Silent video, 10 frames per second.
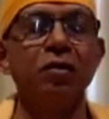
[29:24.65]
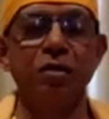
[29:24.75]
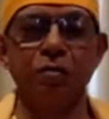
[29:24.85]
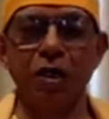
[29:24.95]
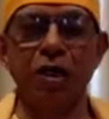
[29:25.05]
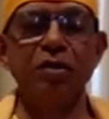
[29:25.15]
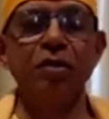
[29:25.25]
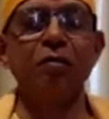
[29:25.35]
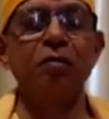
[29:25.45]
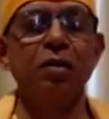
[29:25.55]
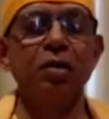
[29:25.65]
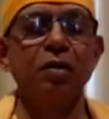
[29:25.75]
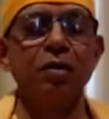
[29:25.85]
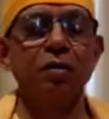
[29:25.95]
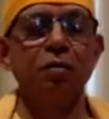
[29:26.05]
Someone asked him,
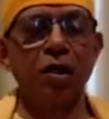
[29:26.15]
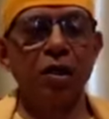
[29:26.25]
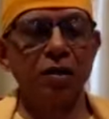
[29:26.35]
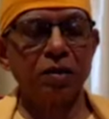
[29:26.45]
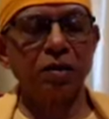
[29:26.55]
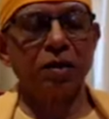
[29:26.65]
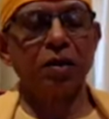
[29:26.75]
Maharaj,